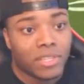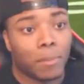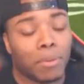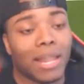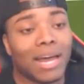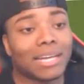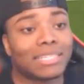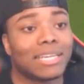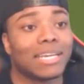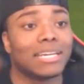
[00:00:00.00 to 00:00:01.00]
The block
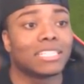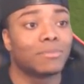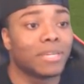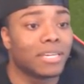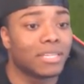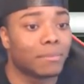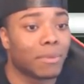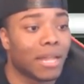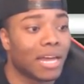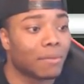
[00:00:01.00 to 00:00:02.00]
sheds, man. The
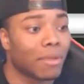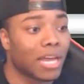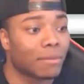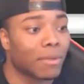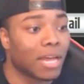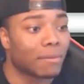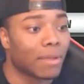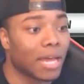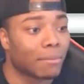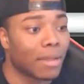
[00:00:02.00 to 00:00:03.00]
block, block, block,
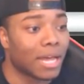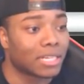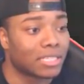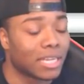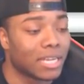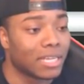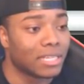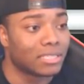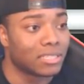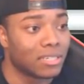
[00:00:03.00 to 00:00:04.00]
block, block
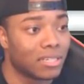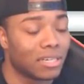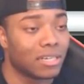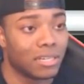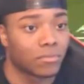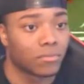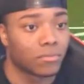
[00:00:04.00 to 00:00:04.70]
sheds. Ah.